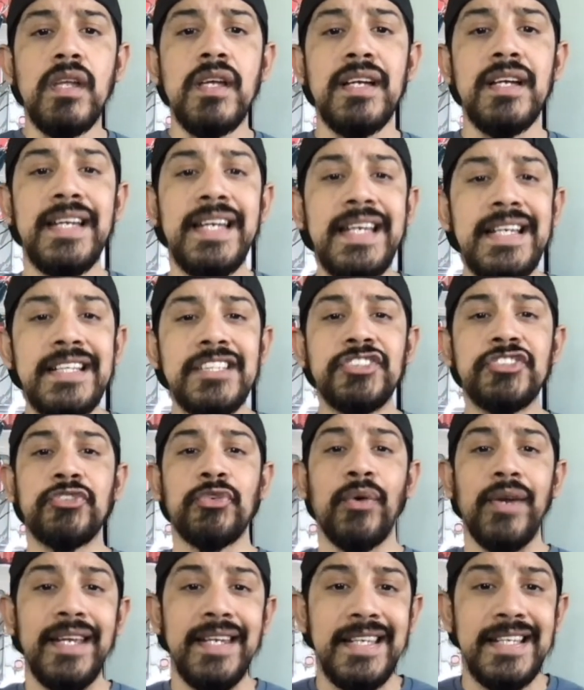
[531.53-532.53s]
his
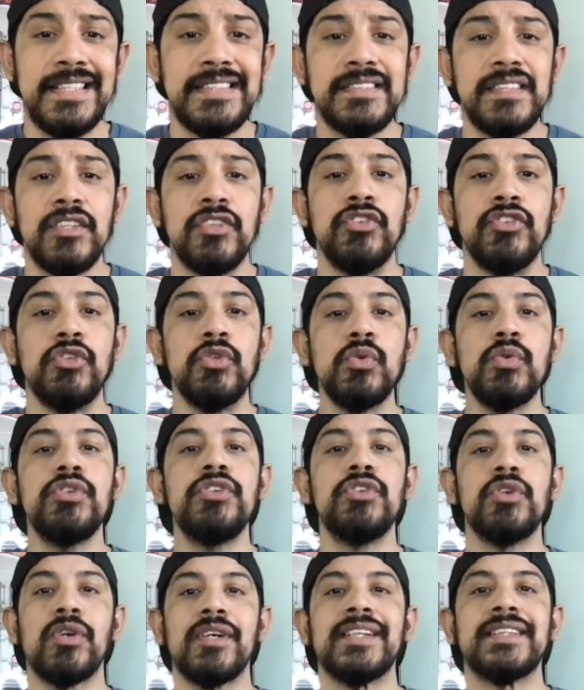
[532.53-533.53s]
trait is New
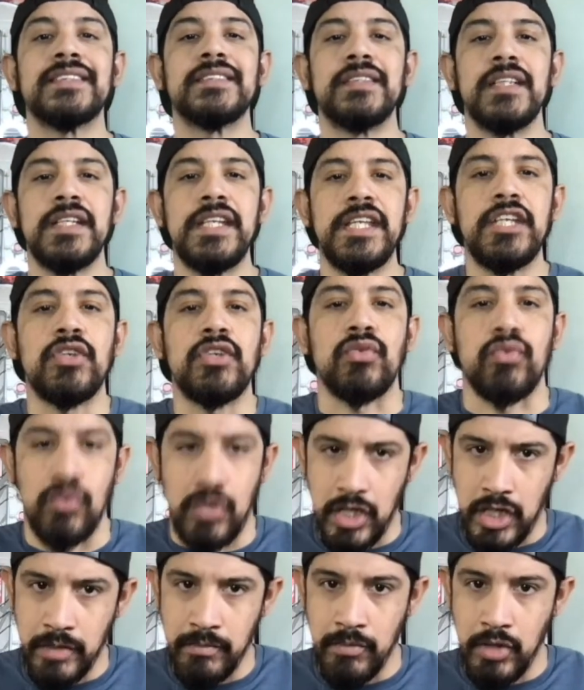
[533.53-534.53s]
York City
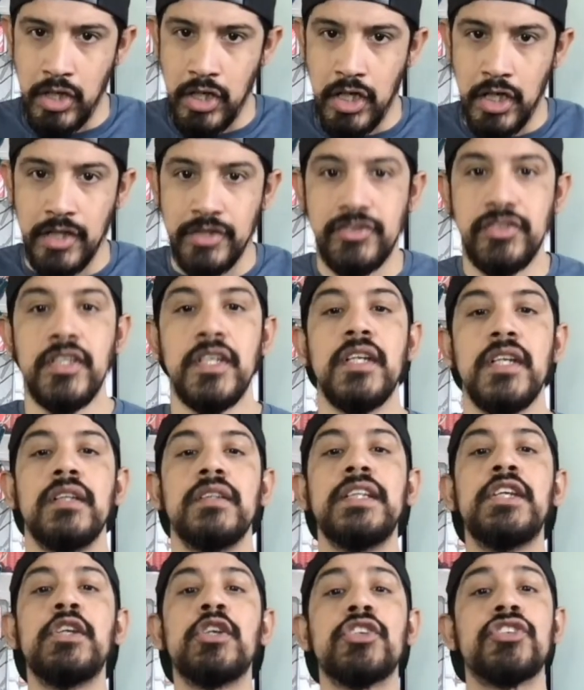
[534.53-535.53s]
Crime Boss.
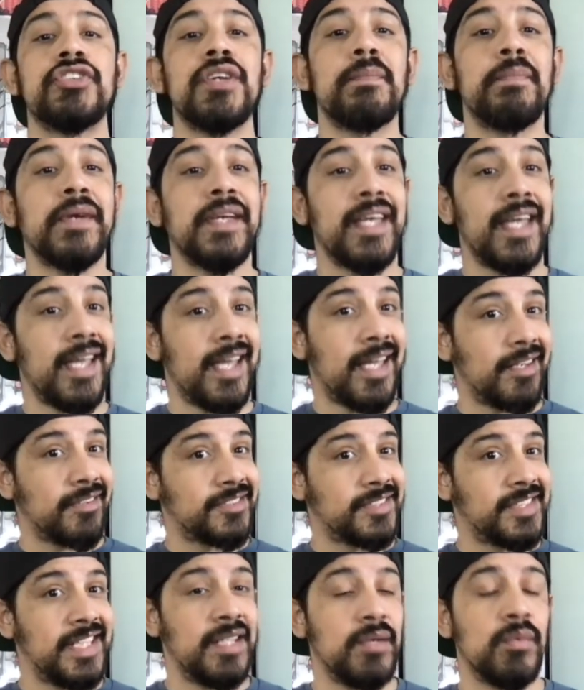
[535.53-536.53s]
Leadership again.
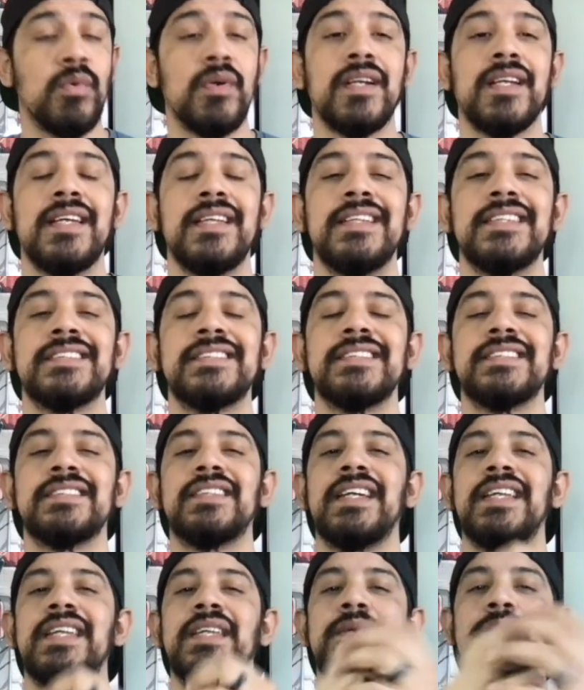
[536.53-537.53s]
See, this is
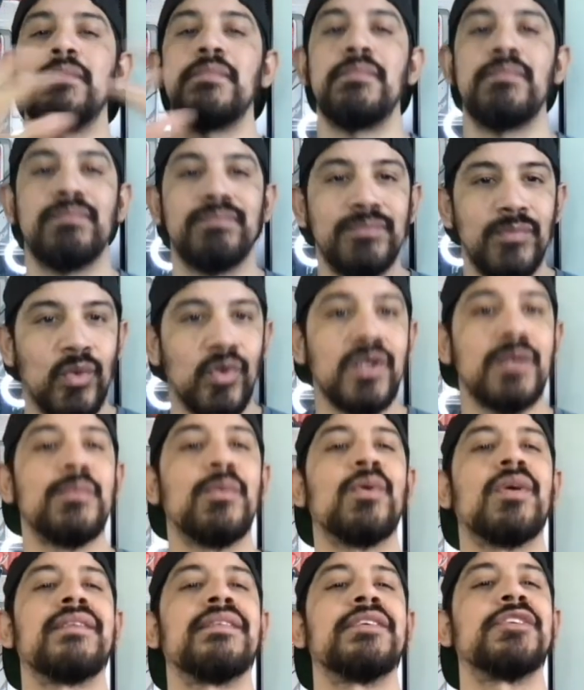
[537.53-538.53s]
getting more and
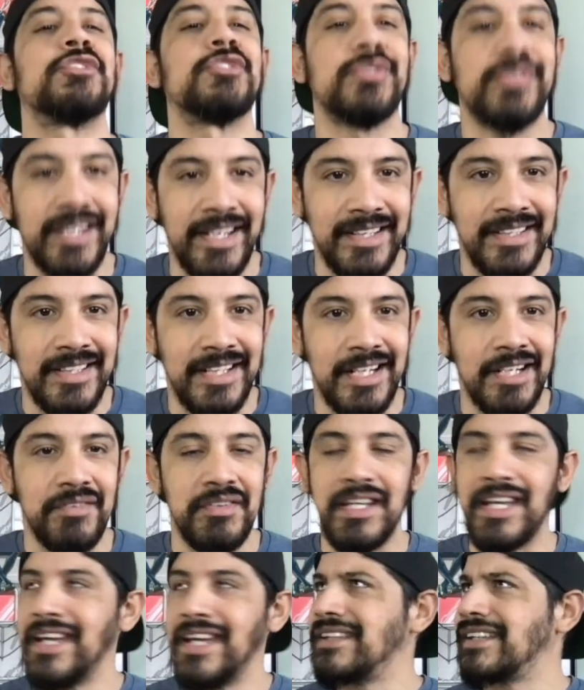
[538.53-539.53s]
more of a trait of
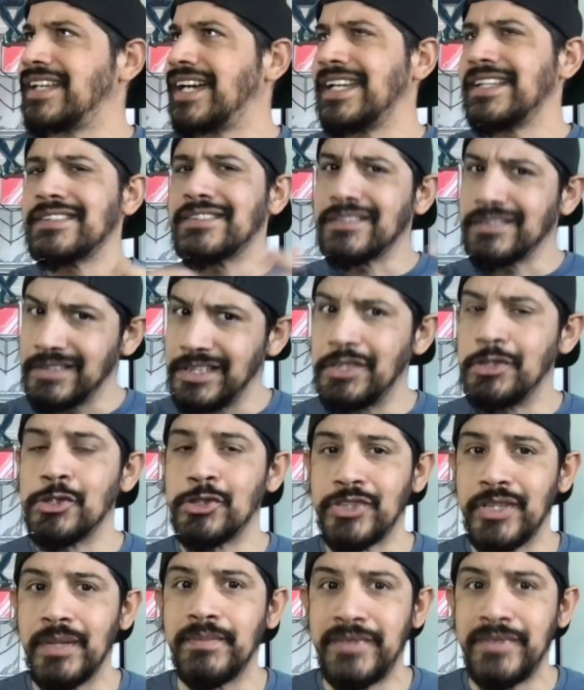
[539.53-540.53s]
a nice
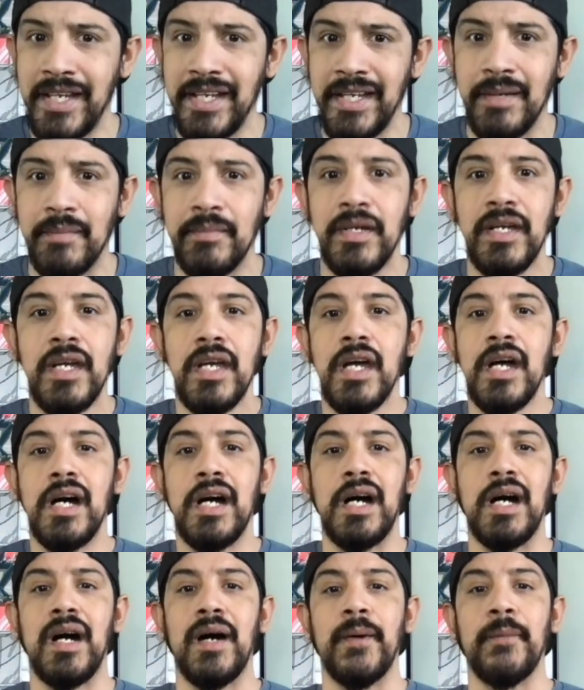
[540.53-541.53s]
leadership team.
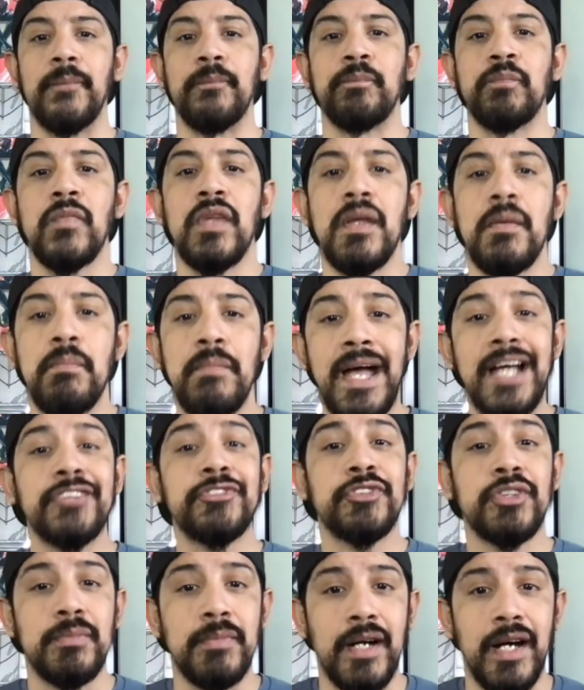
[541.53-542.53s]

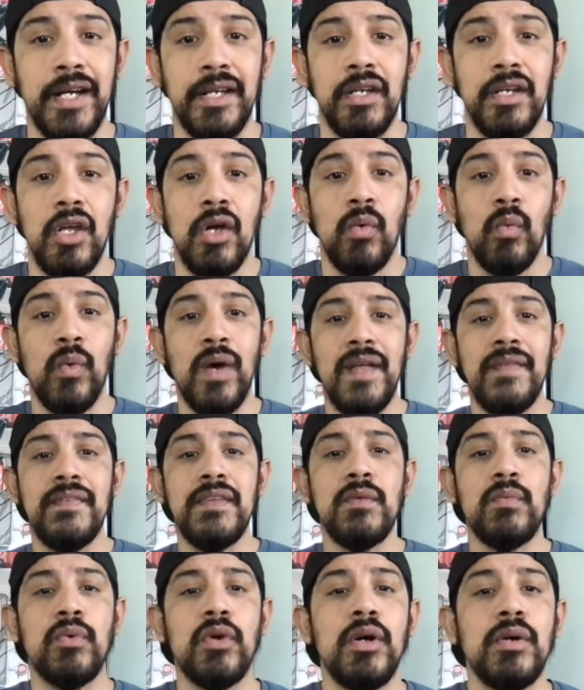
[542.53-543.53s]
Mastermind. When
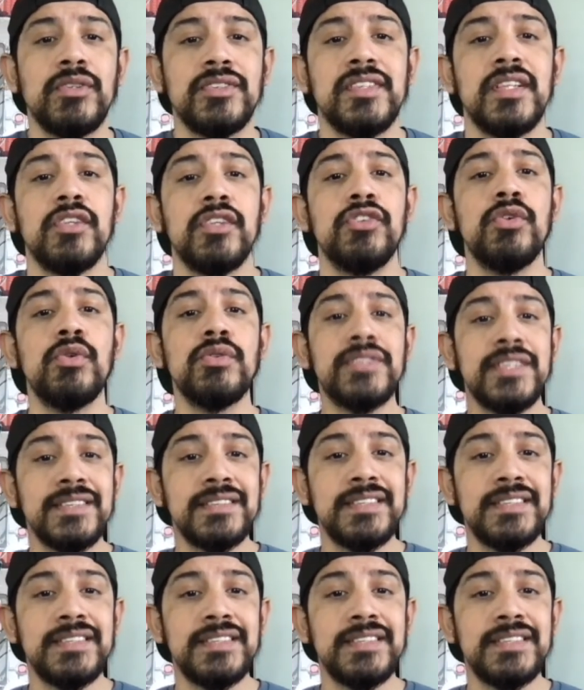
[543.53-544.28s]
the Rose uses